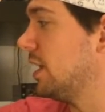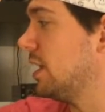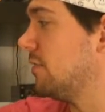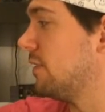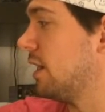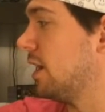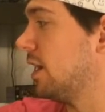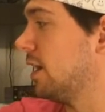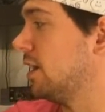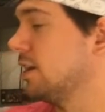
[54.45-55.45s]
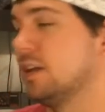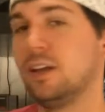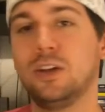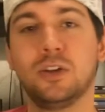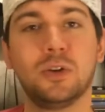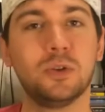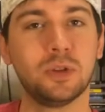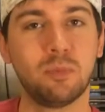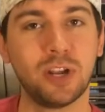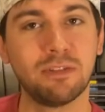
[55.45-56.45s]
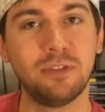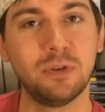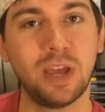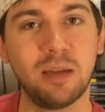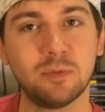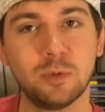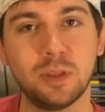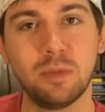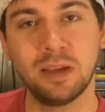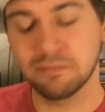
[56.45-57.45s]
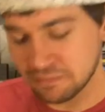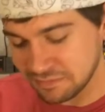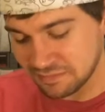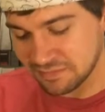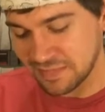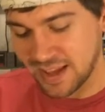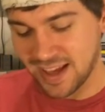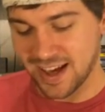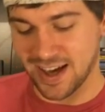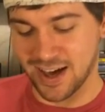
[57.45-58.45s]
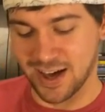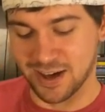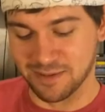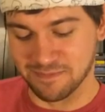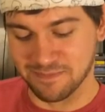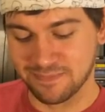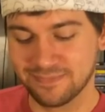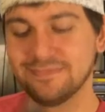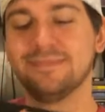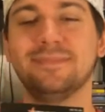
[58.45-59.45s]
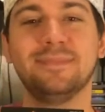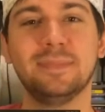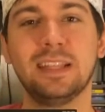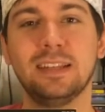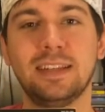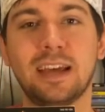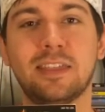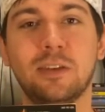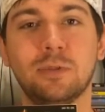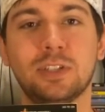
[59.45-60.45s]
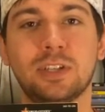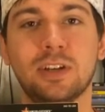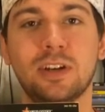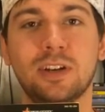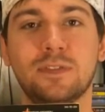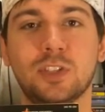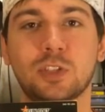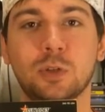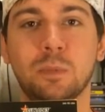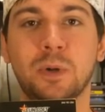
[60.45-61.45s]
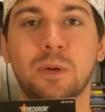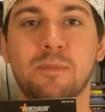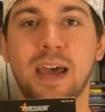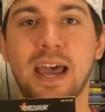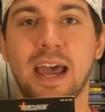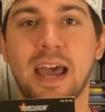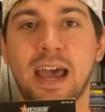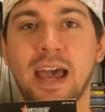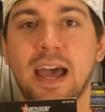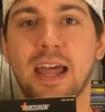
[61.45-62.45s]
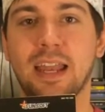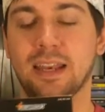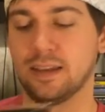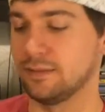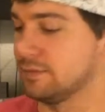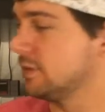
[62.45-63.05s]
if I could only bring a few games with me. Death and Return of Superman.